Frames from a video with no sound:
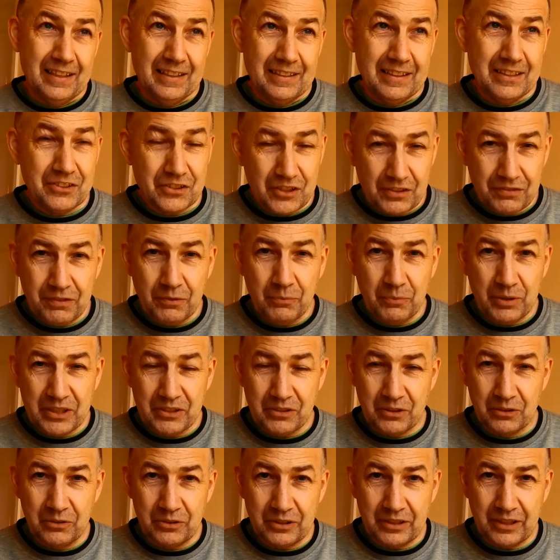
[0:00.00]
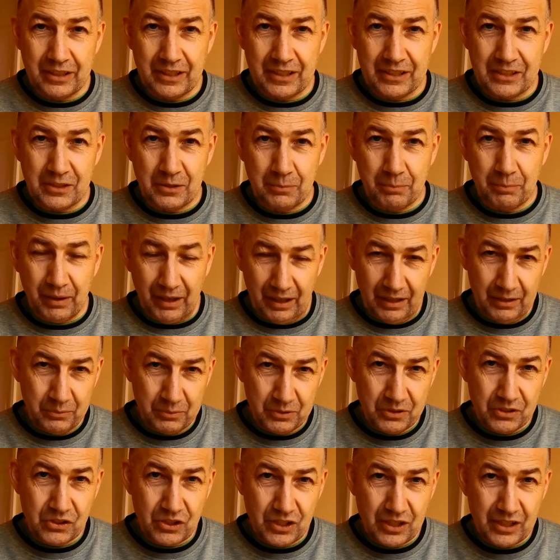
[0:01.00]
There's different ways of looking at this, but I
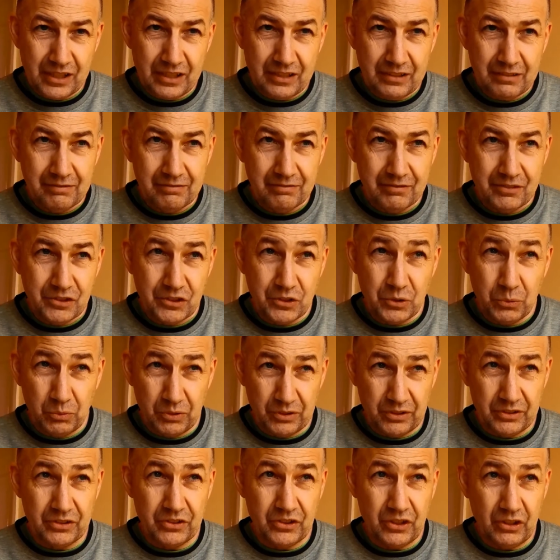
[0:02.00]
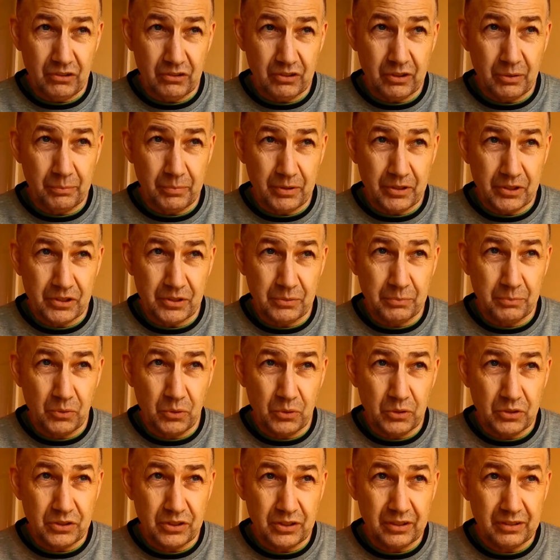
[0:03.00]
would say you want an internal combustion
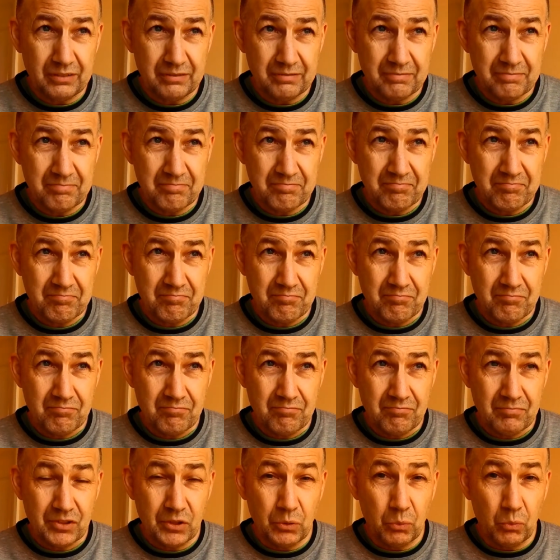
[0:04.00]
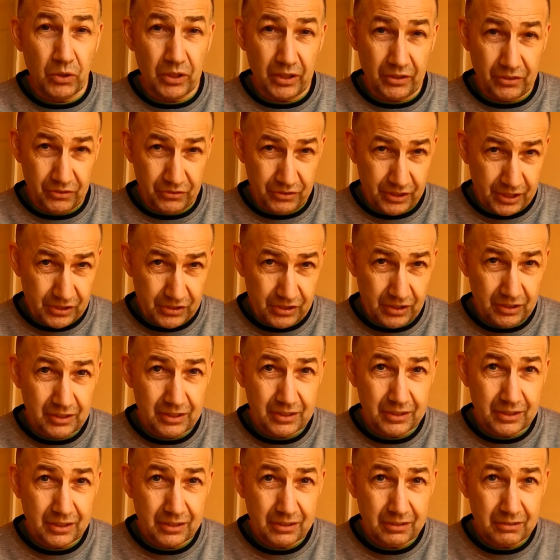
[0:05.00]
motor, you want a
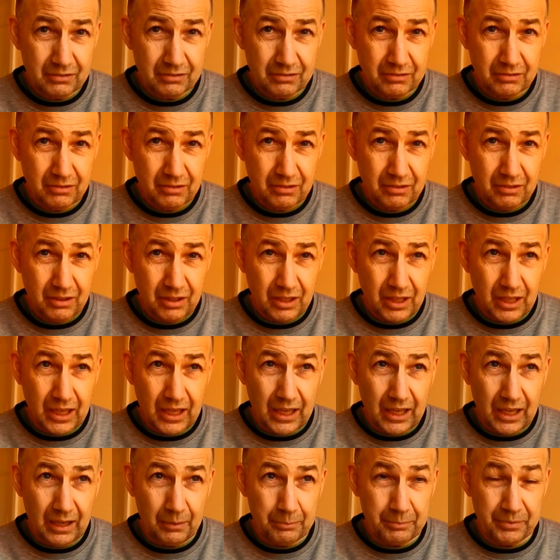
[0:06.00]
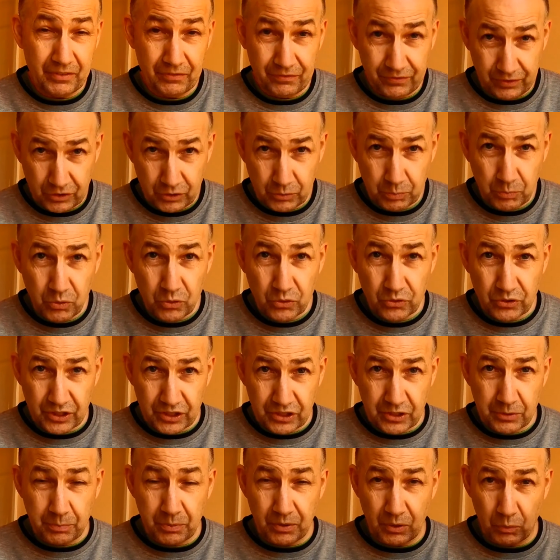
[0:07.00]
3-cylinder. For
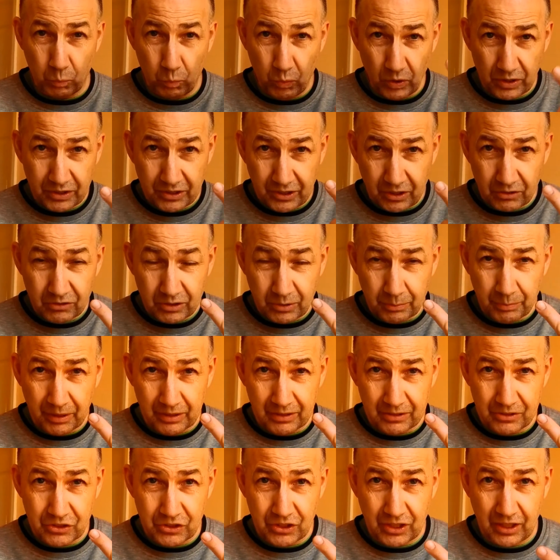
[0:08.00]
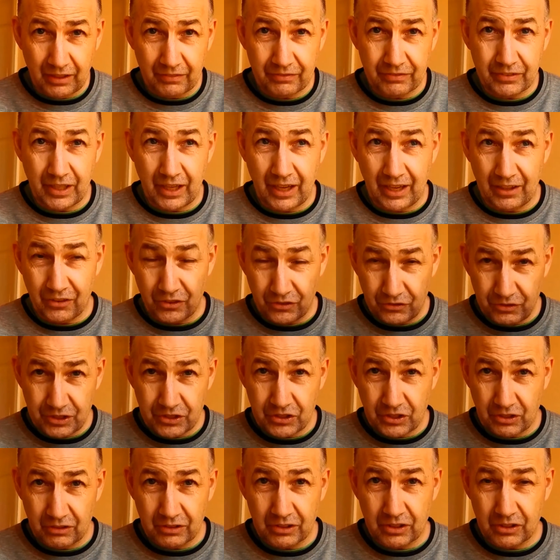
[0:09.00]
smoothness, you put on 1 counterbalance shaft and 3
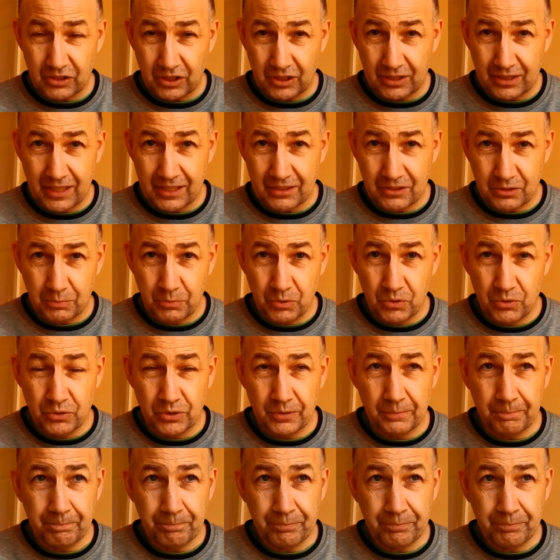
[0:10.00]
cylinders are dead smooth.